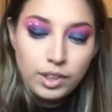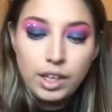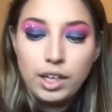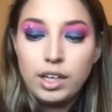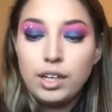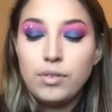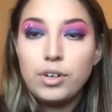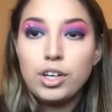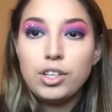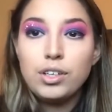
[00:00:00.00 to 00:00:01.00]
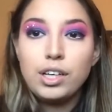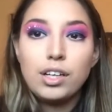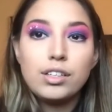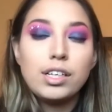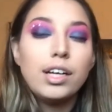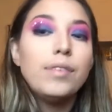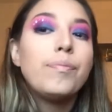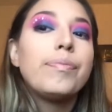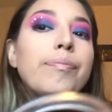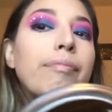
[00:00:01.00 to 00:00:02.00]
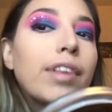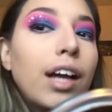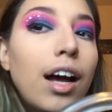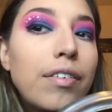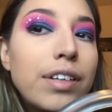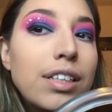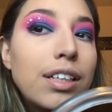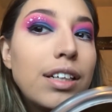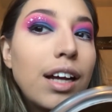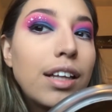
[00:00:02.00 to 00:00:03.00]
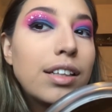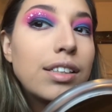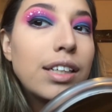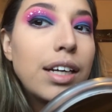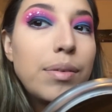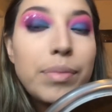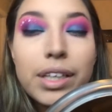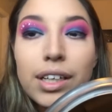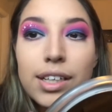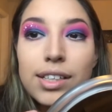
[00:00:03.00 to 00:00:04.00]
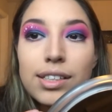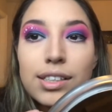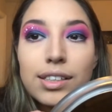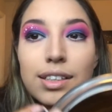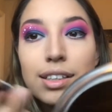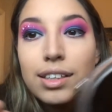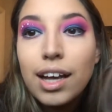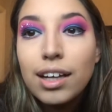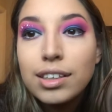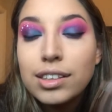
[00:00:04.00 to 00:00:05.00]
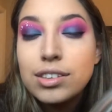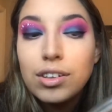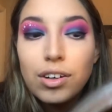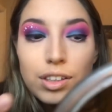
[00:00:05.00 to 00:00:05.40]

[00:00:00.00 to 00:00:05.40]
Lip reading: Okay, and then we're gonna do the other side. Obviously not the same because galaxies are all